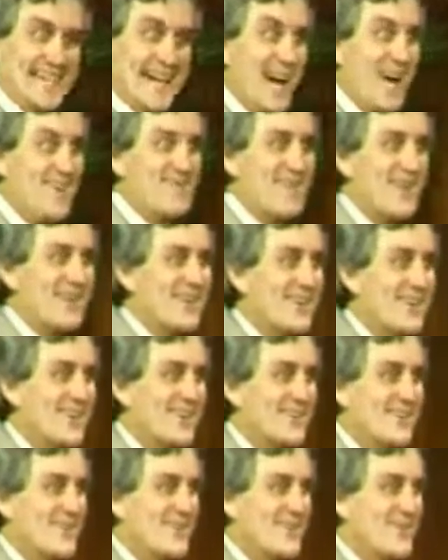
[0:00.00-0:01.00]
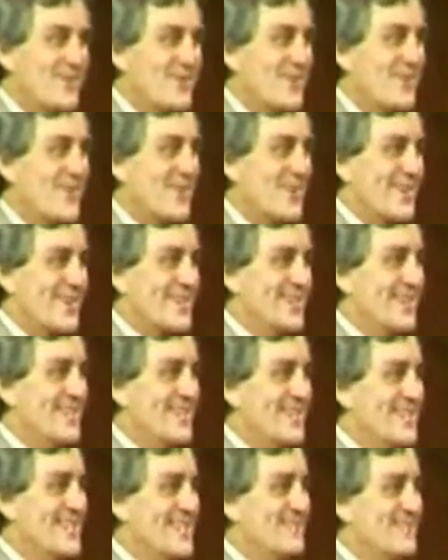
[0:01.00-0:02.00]
I'm not arguing for war,
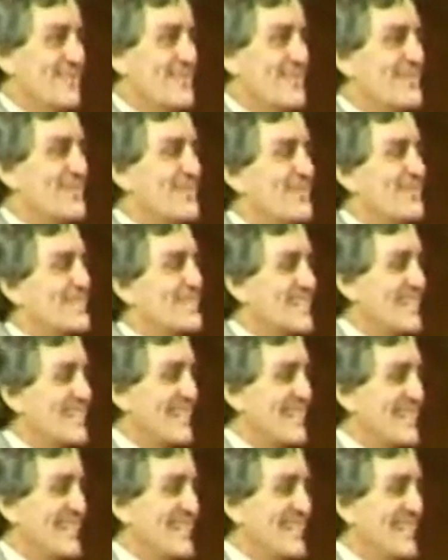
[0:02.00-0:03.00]
but do you see